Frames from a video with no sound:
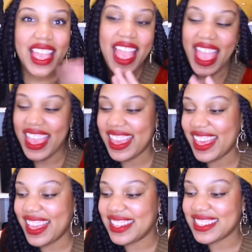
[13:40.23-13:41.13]

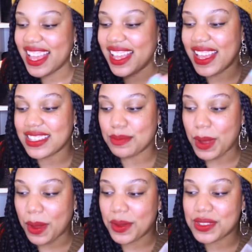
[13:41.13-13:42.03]
And as
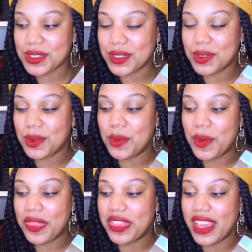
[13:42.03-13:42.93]
opposed to
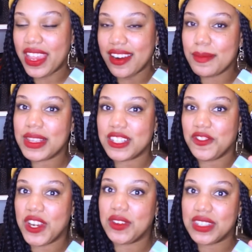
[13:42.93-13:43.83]
the Hermes
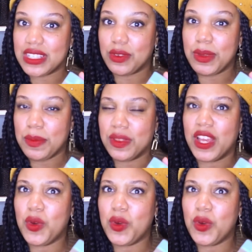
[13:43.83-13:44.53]
fragrances where people are like,